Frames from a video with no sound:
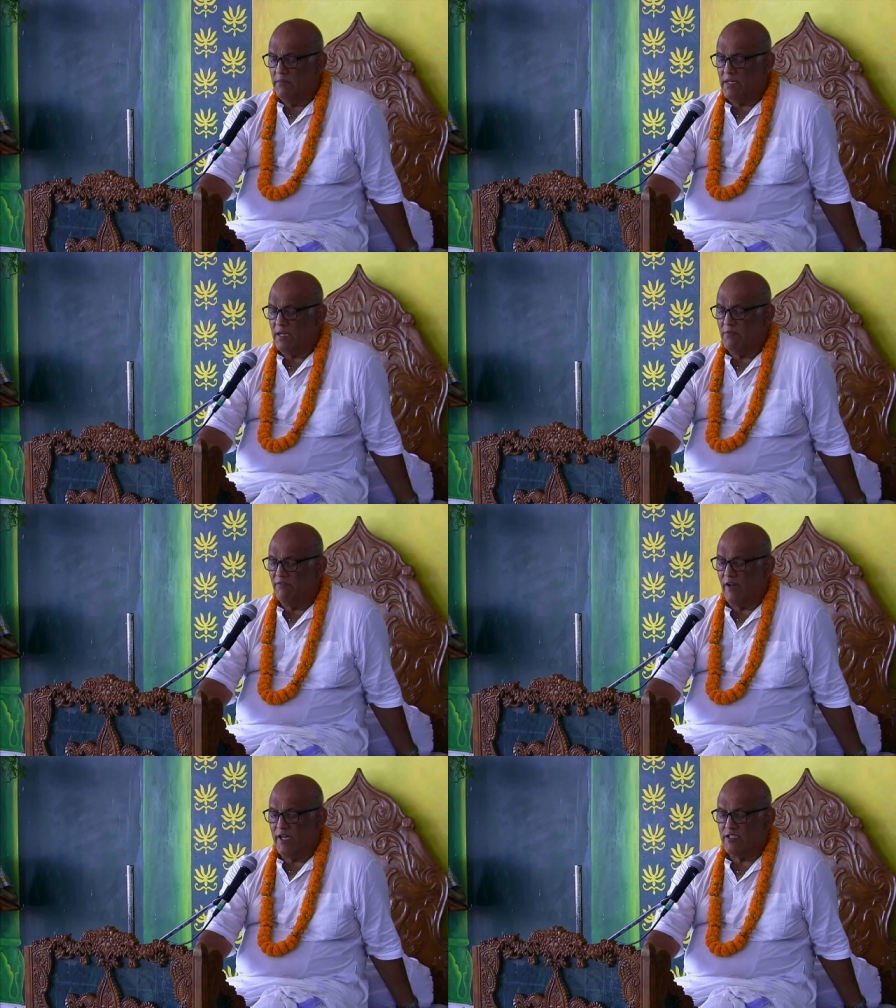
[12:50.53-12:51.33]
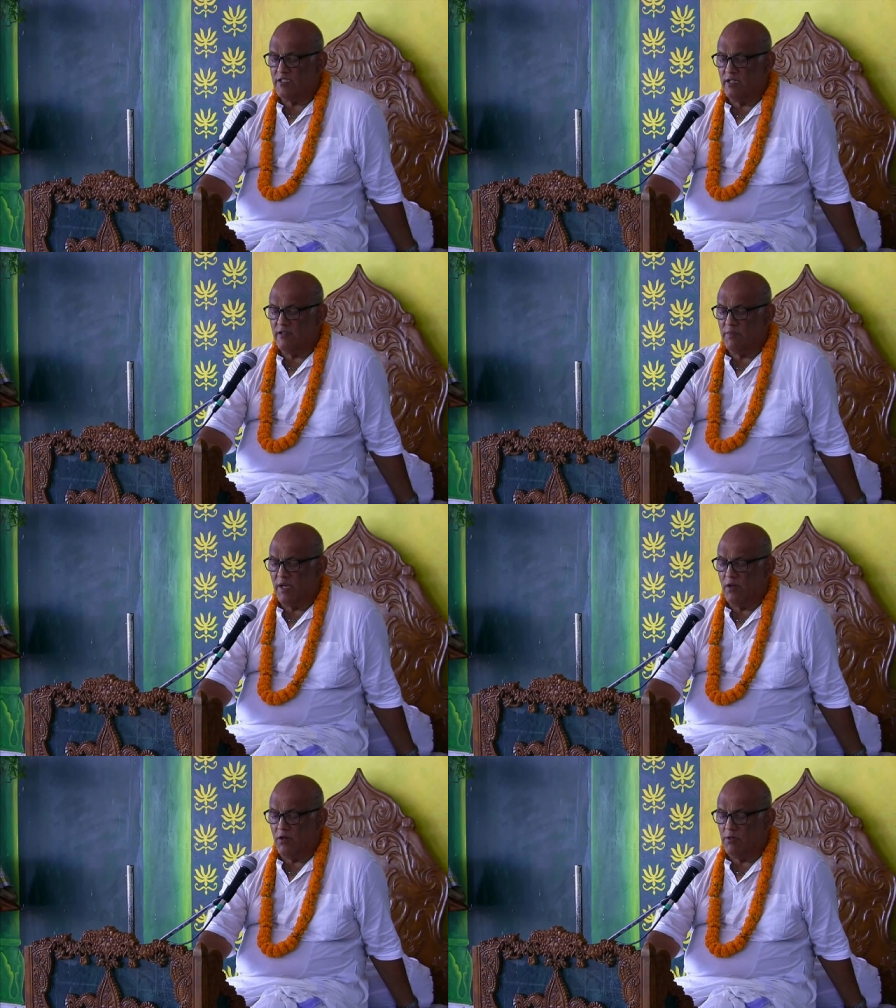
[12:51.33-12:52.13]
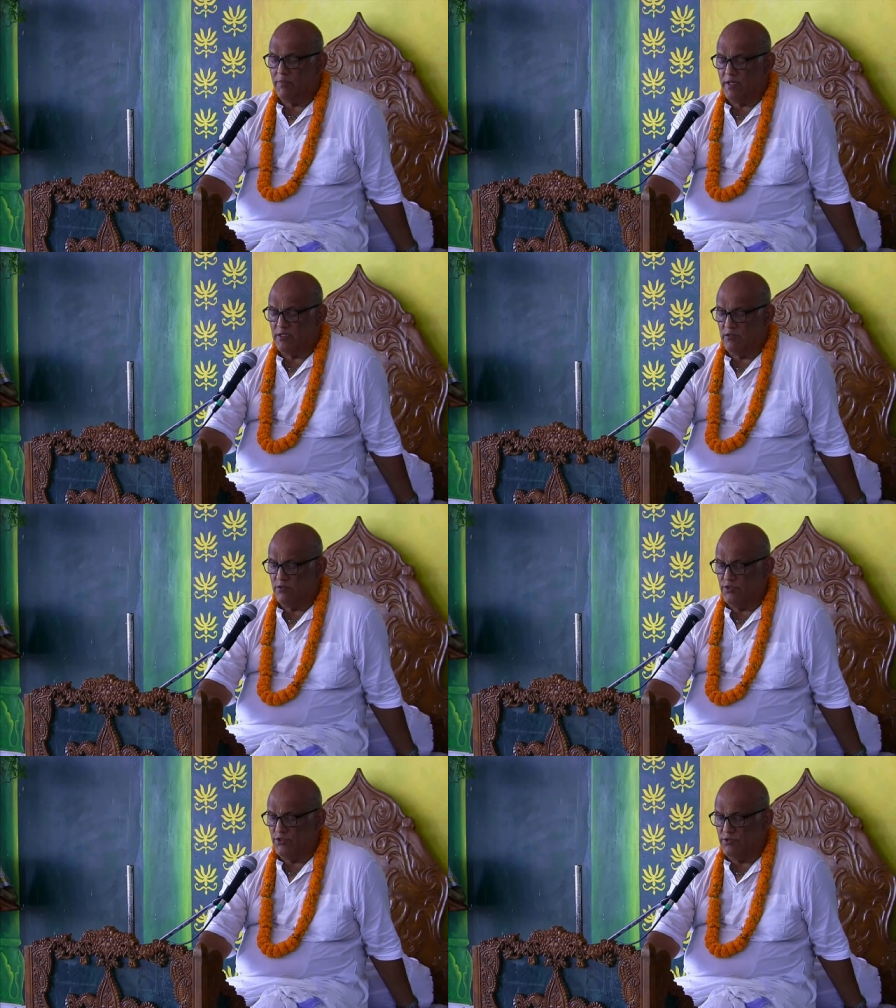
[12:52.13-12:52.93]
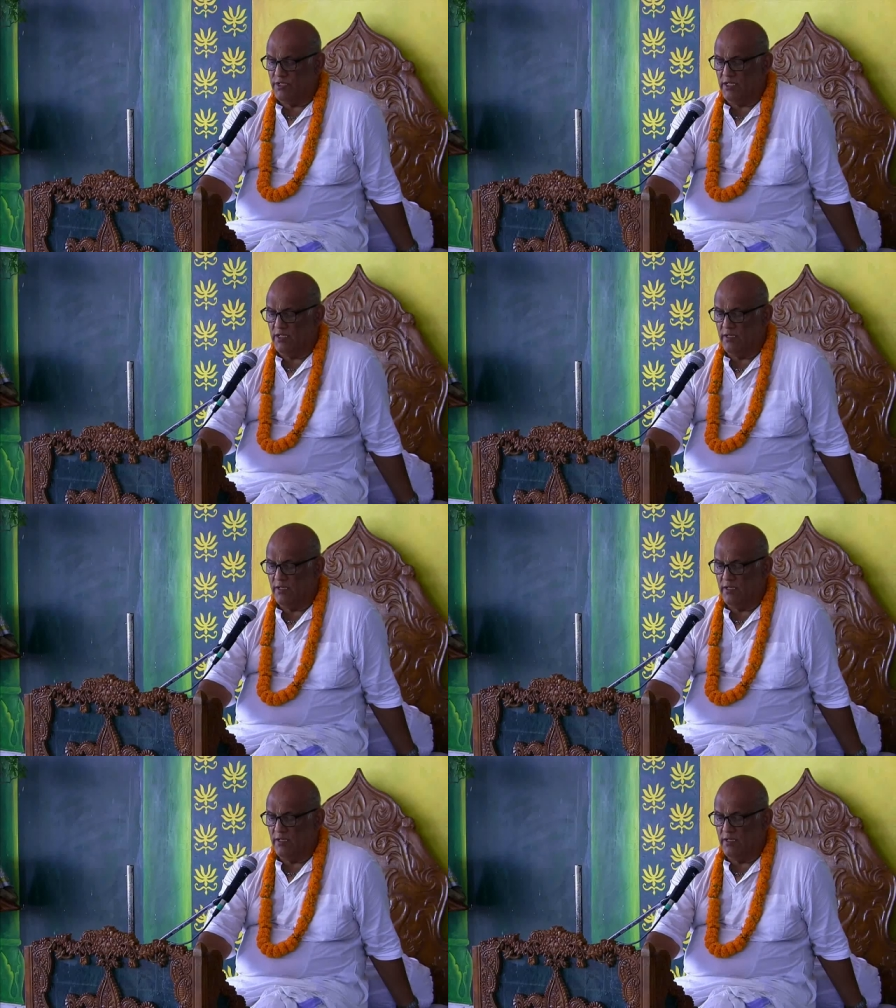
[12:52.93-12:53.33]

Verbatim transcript: became a Vaishya by occupational duty.